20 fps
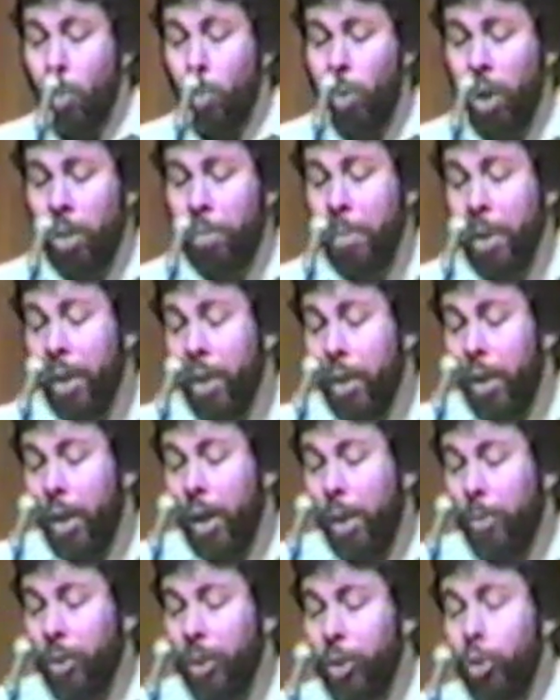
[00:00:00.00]
Well,
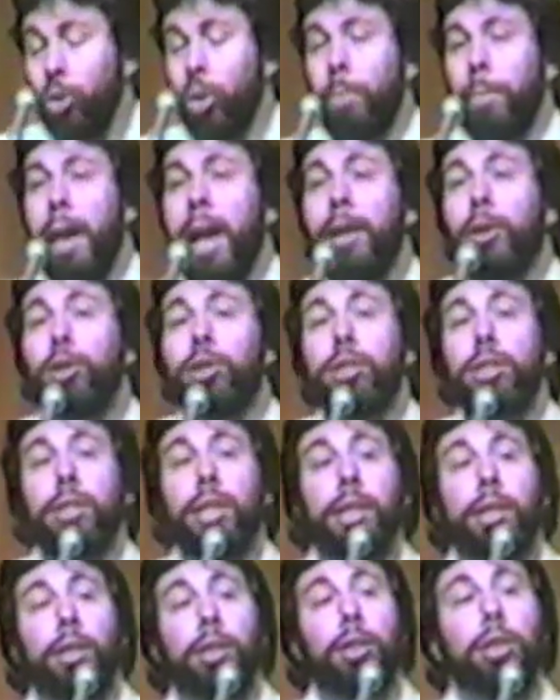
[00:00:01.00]
I went to Hewlett Packard and
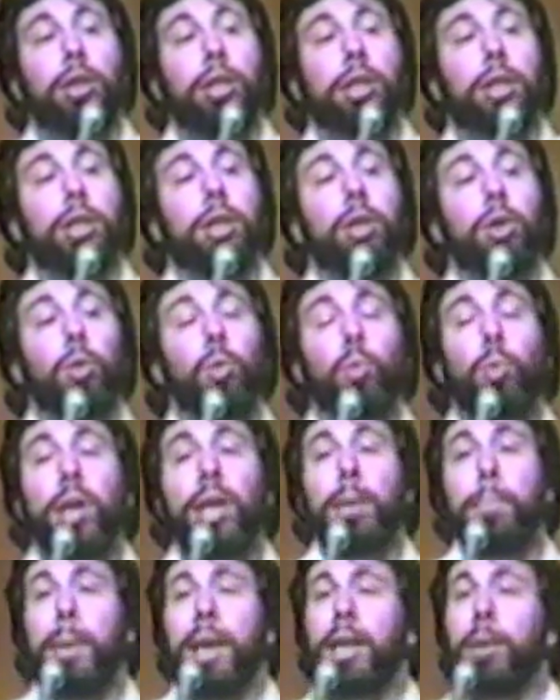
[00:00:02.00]
said, look,
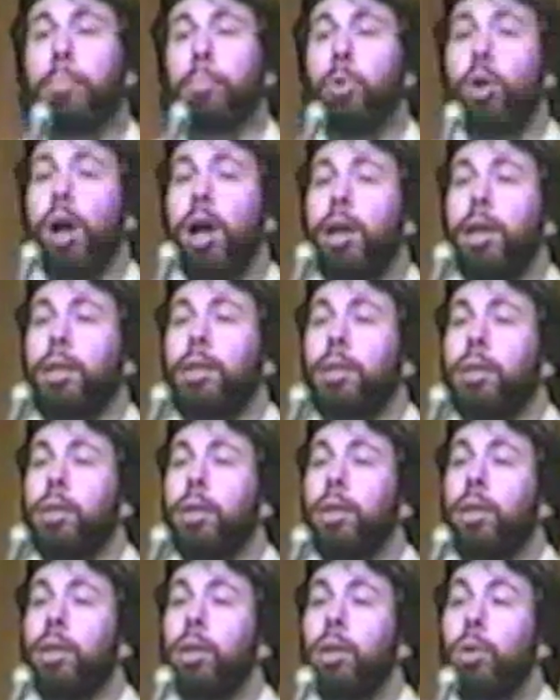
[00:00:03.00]
we can make a product.
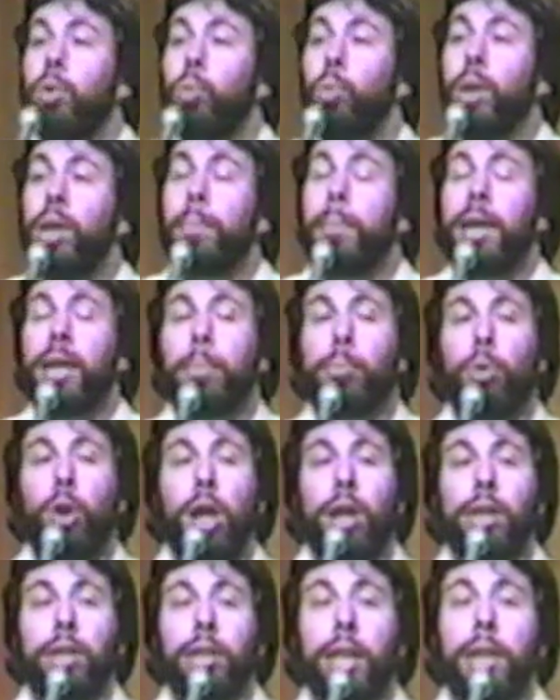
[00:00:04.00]
We can make a
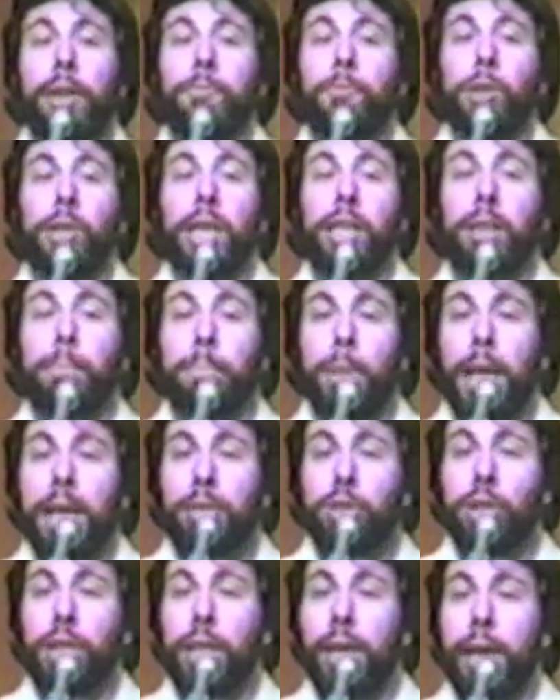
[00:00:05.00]
product, and if you take the
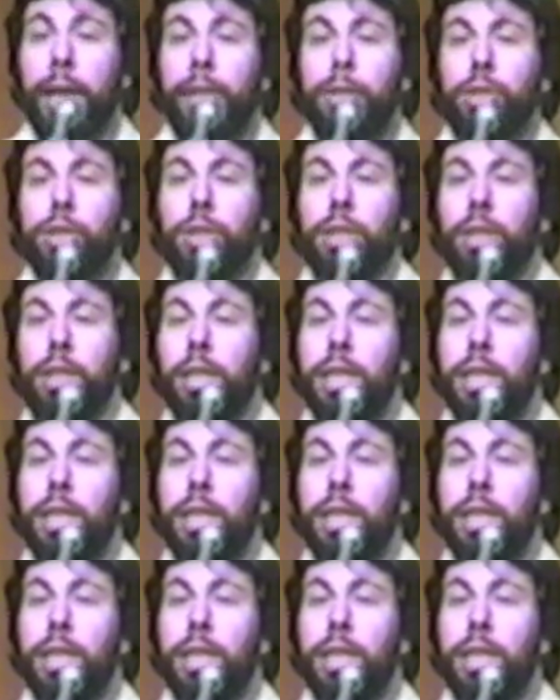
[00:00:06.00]
plastic case and the